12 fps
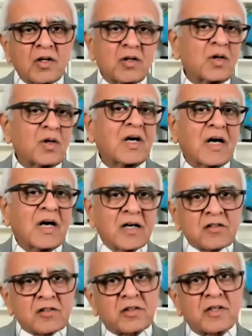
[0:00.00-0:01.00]
your
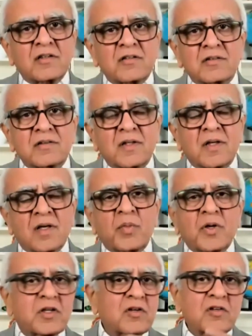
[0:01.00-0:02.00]
hard skills,
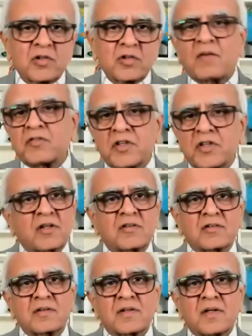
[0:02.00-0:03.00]
but your soft
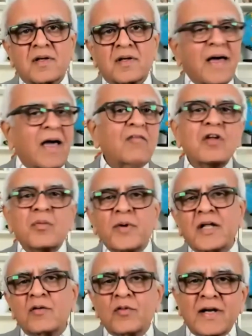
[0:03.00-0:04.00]
skills.
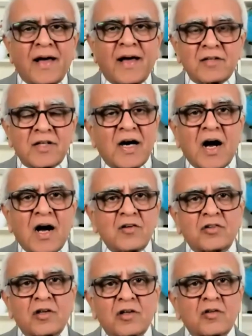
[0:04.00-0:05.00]
Everybody will have the
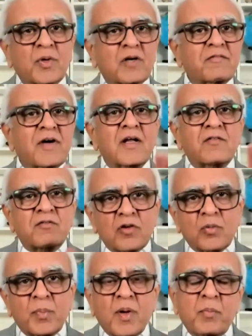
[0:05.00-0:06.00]
hard skills, but very
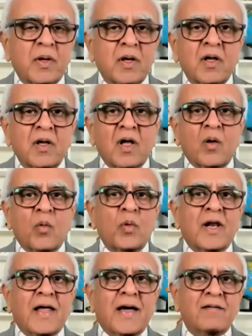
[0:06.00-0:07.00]
few people
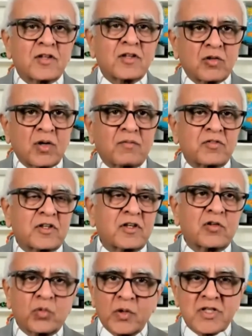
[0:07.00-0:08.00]
will have the soft
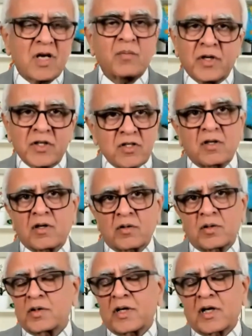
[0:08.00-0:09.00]
skills, which I mentioned to
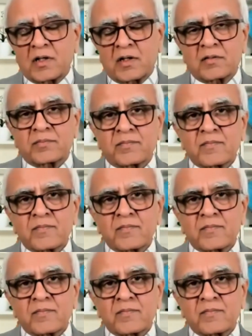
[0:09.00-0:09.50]
you earlier.